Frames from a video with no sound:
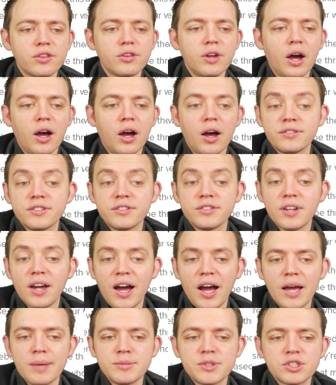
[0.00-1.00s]
of
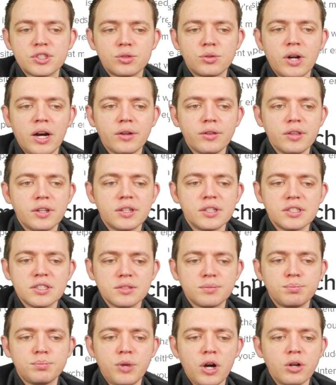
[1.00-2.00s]
times throughout
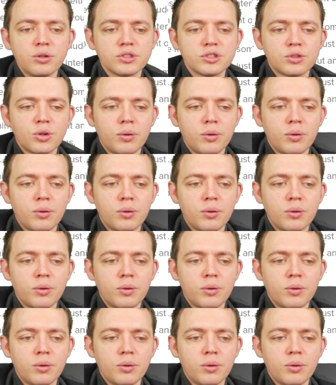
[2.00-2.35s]
this post